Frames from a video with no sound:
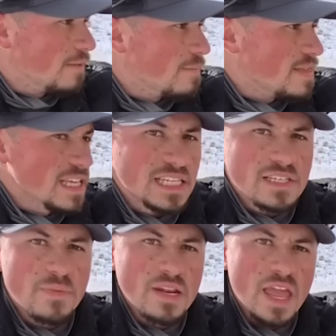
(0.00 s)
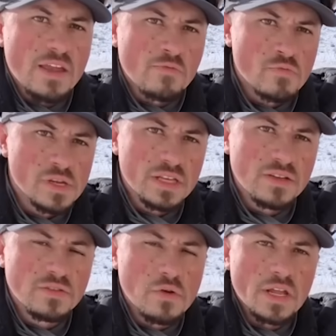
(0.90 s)
Man, this has been a really
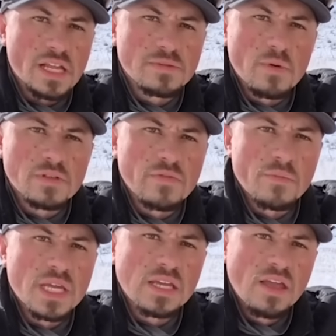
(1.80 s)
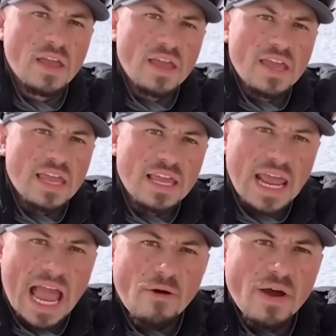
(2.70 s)
good learning experience for me in
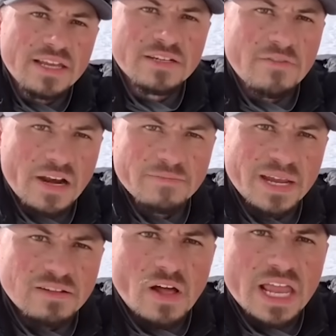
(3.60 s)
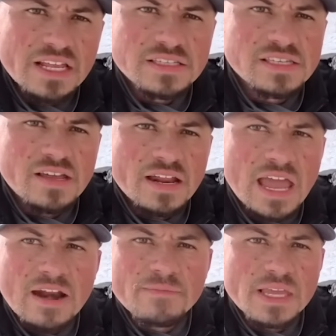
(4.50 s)
how I can direct my clients on
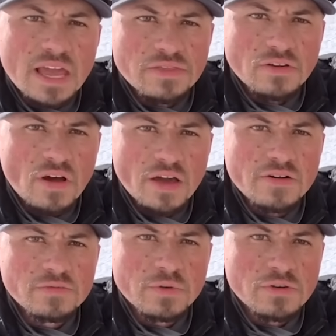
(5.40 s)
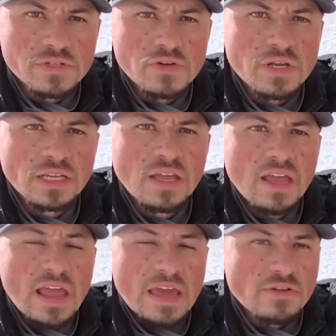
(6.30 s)
how to be ethical hunters when they're shooting
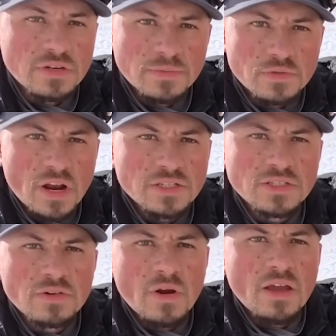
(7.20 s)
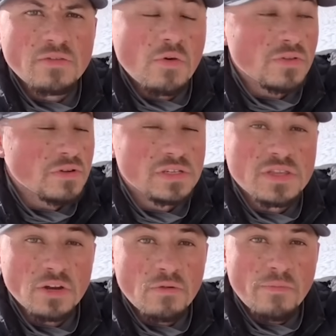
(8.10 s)
and there's obstructions around or there's
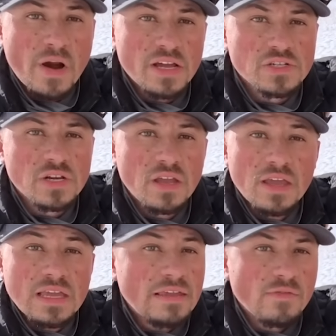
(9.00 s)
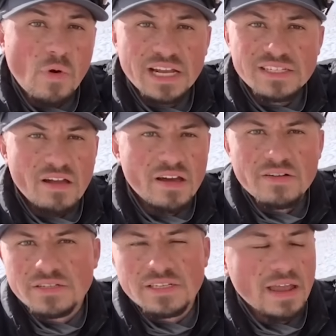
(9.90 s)
thicker brush. Even whitetail
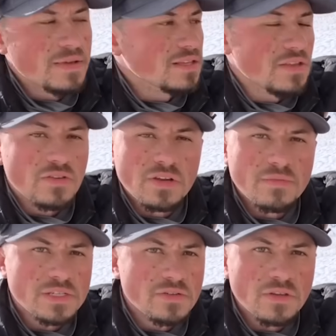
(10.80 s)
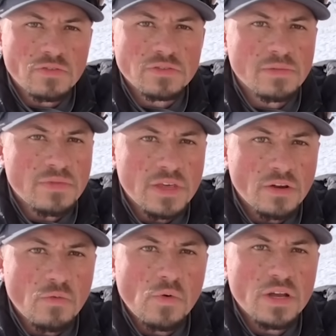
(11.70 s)
hunters, I mean, you're gonna be shooting through some
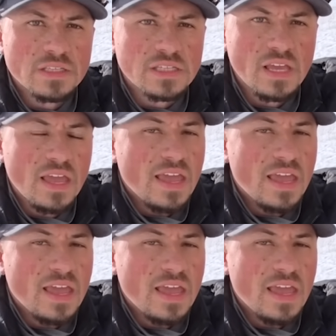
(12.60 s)
thicker woods.